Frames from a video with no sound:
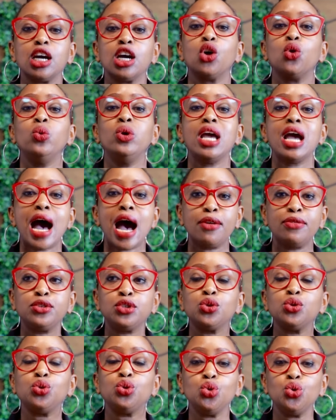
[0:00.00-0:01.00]
we have
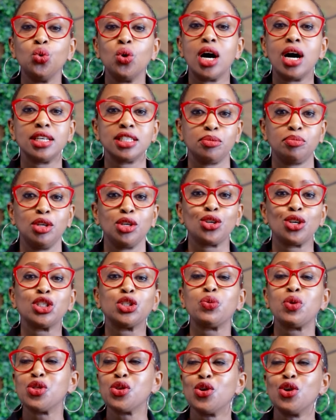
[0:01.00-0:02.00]
to do us because
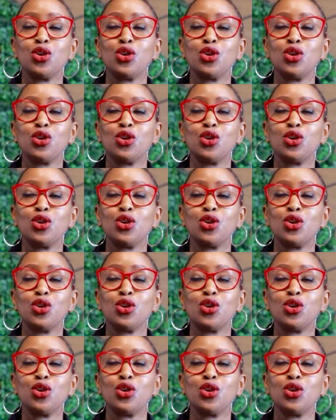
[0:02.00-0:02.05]
whether or